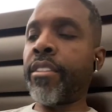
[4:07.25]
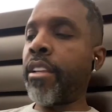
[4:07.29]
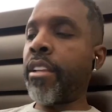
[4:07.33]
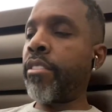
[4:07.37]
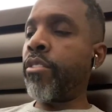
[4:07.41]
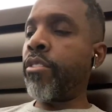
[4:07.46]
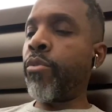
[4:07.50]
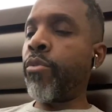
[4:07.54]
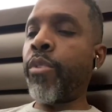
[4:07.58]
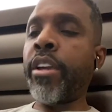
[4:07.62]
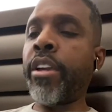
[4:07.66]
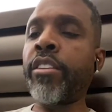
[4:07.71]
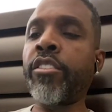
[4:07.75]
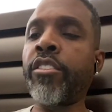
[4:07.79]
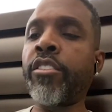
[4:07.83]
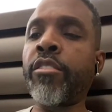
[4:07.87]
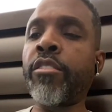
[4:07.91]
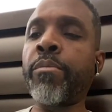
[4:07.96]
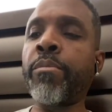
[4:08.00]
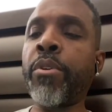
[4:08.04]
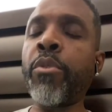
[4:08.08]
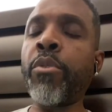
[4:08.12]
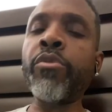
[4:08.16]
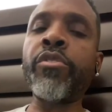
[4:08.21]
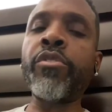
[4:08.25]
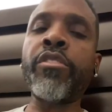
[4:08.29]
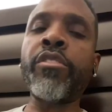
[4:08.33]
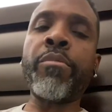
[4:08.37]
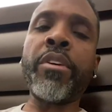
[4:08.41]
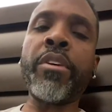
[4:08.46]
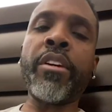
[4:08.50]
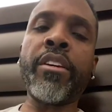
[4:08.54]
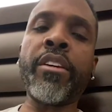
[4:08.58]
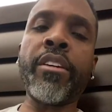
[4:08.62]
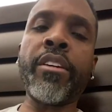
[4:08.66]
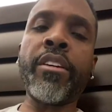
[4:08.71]
that's the way it's
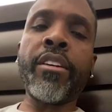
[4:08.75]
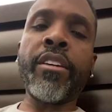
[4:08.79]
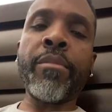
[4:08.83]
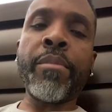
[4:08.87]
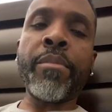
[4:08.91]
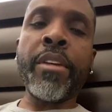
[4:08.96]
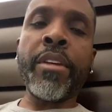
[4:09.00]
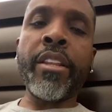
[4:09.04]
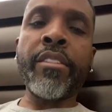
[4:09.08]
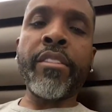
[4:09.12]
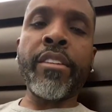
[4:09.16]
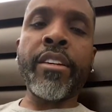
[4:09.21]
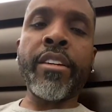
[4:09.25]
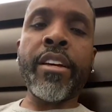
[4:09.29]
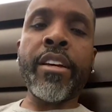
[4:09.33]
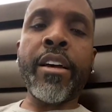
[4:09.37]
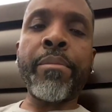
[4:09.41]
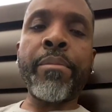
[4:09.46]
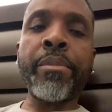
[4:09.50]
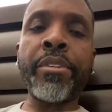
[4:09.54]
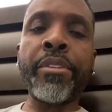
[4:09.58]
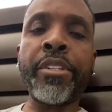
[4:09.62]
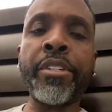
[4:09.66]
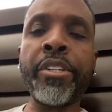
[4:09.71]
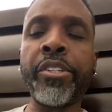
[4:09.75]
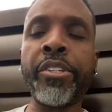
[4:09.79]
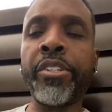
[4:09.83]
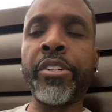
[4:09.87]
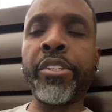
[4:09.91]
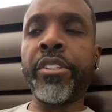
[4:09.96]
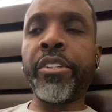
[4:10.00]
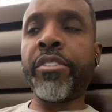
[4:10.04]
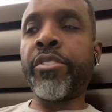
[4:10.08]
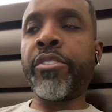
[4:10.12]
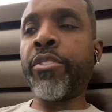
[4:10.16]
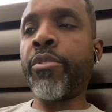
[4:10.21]
supposed to be. I mean, it's a
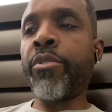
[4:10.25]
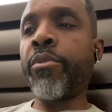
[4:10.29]
competition.